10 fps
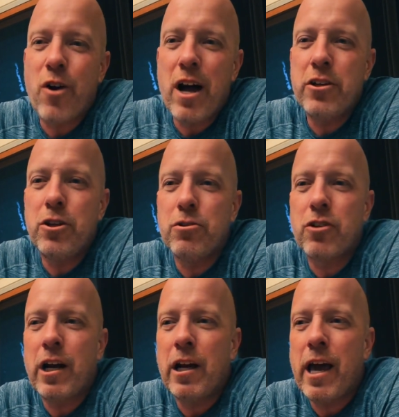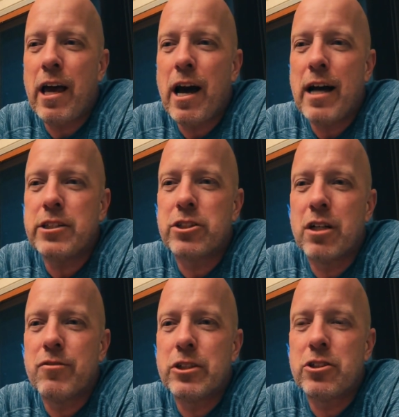I tried using an
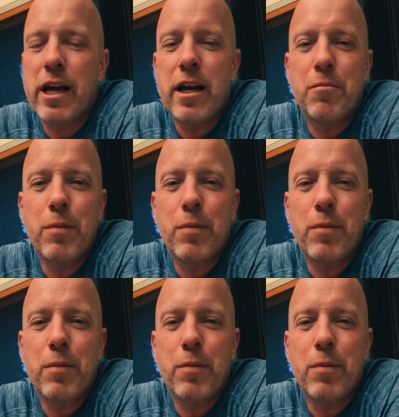AI service to